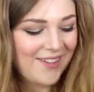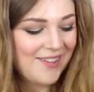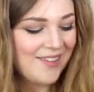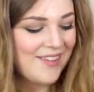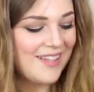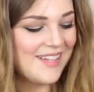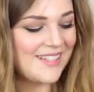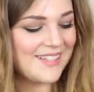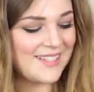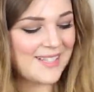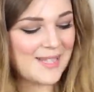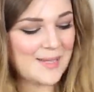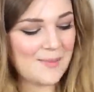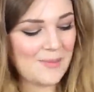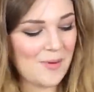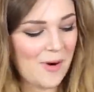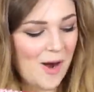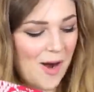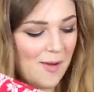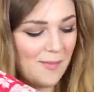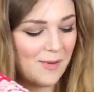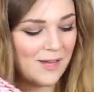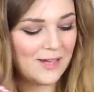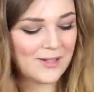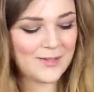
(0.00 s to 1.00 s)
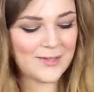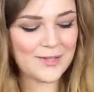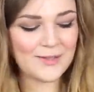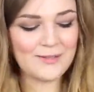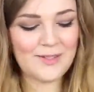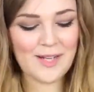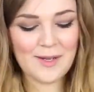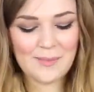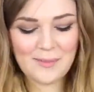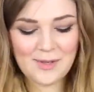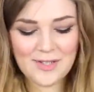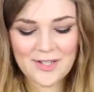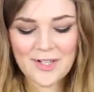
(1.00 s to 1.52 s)
got this in the Primark sort of
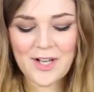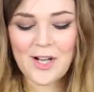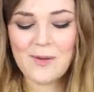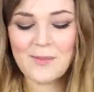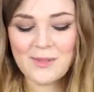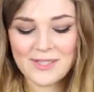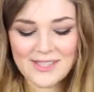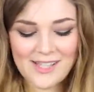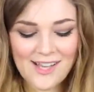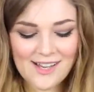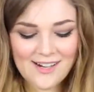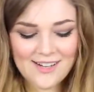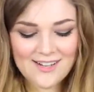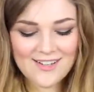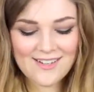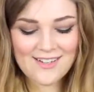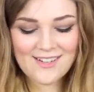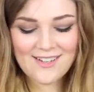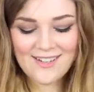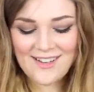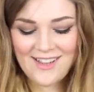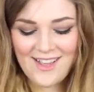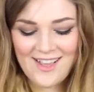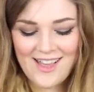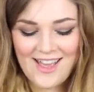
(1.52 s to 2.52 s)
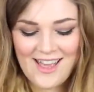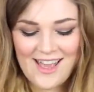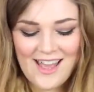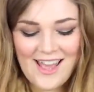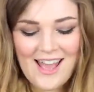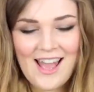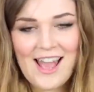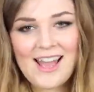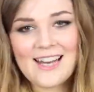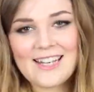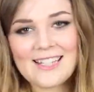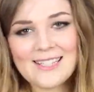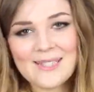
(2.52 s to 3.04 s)
like pyjama section,
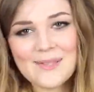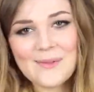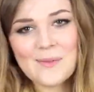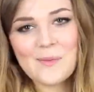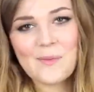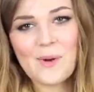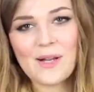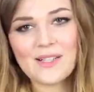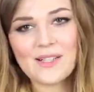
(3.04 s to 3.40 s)
and it's a